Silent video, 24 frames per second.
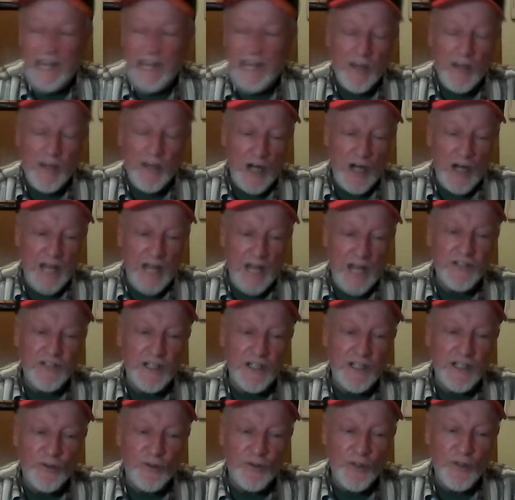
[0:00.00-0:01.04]
they were going to have to
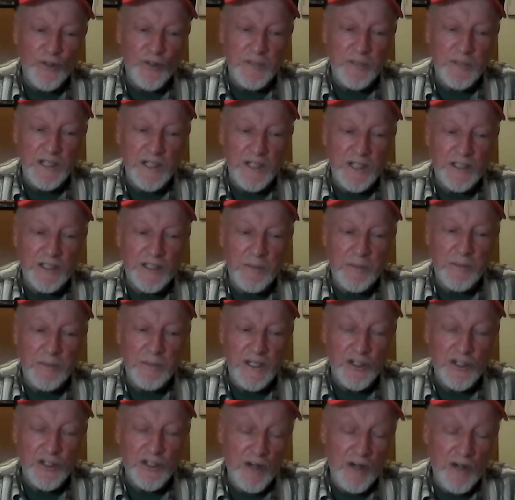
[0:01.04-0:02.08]
get through them to get to
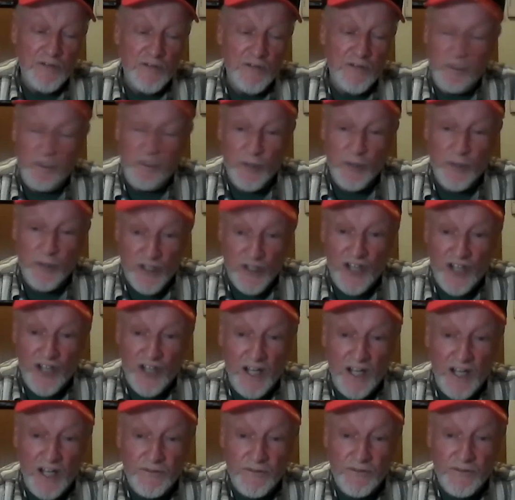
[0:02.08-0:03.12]
me. So I felt pretty
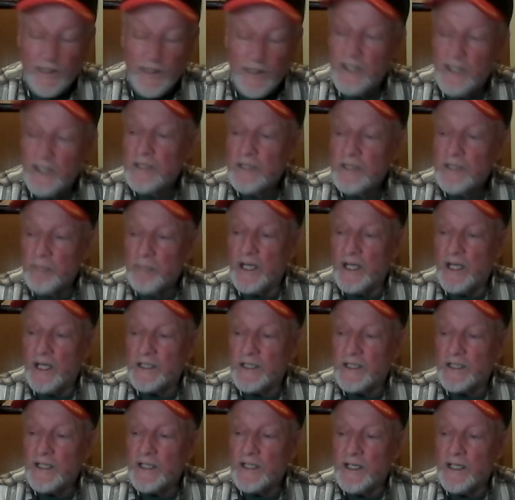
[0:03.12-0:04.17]
safe.
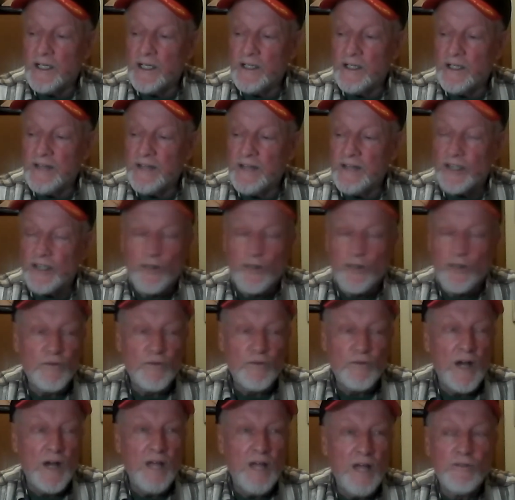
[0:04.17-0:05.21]
But uh, that
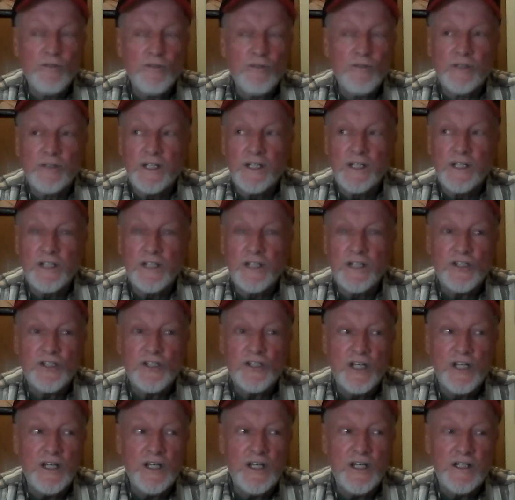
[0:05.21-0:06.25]
survivor
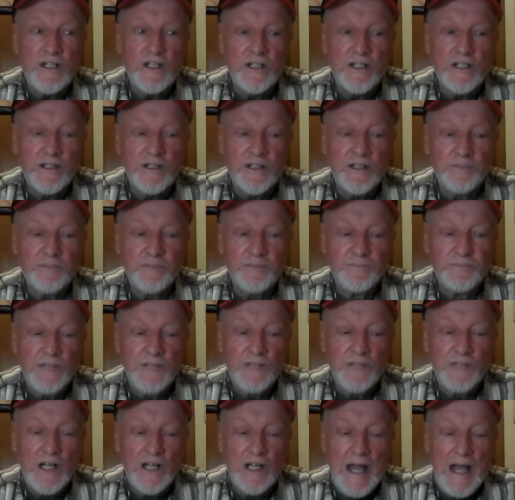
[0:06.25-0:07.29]
instinct uh,
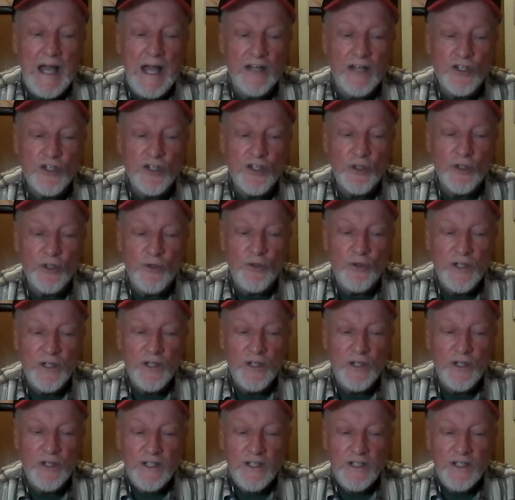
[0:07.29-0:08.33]
uh attitude
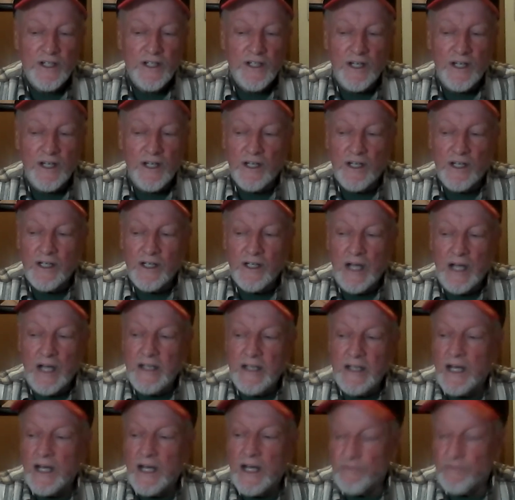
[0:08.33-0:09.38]
uh, I
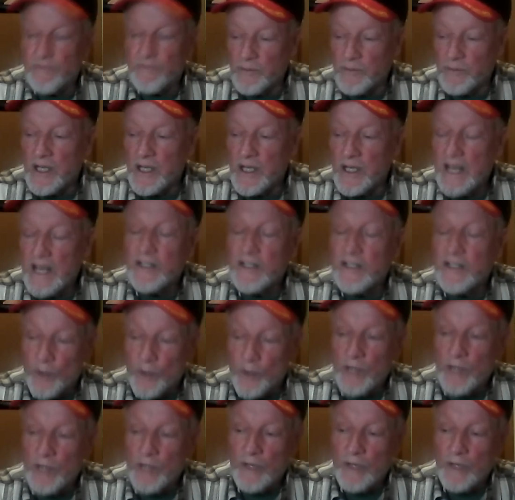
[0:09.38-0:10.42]
got from my dad because
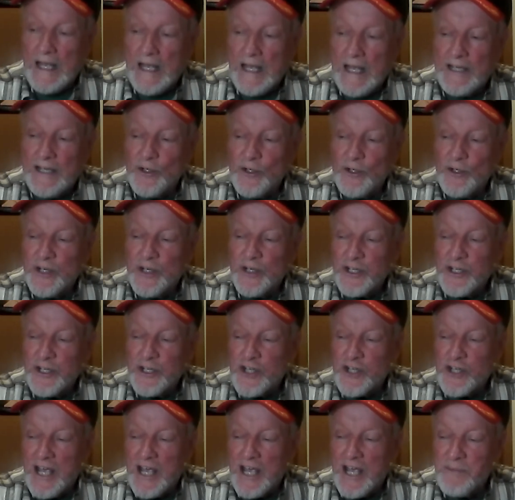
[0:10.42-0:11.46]
we, we had to
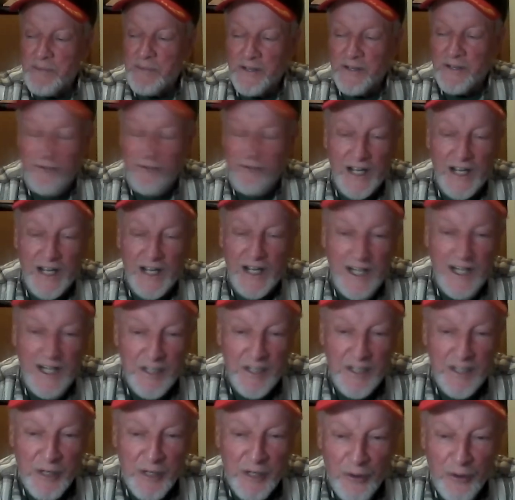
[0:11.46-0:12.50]
escape and evade
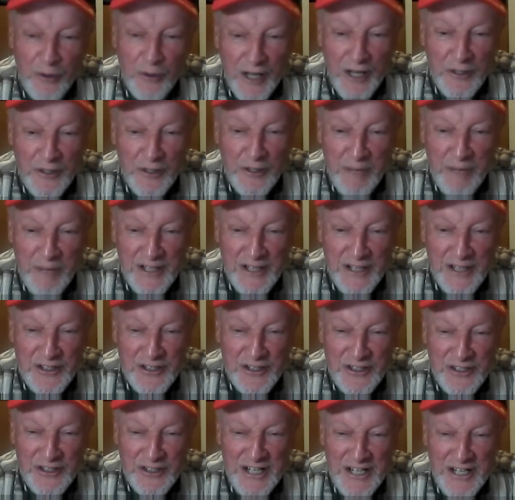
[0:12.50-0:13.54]
him on a regular
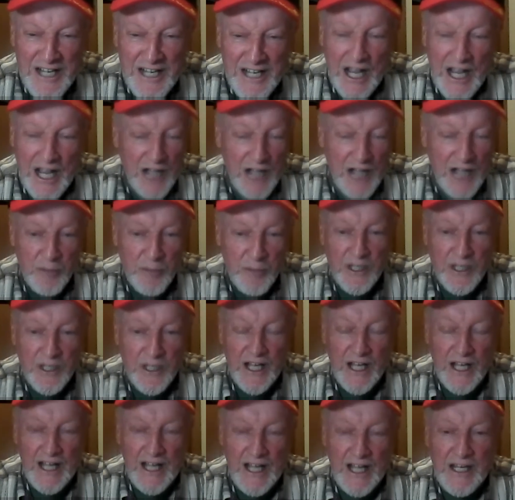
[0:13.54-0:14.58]
basis. It got yeah. to be a
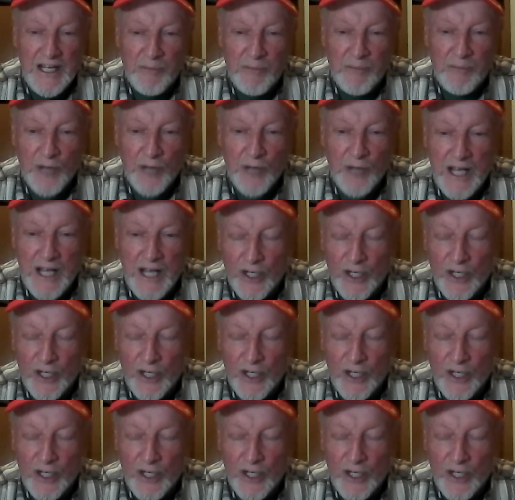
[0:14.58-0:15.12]
game when I got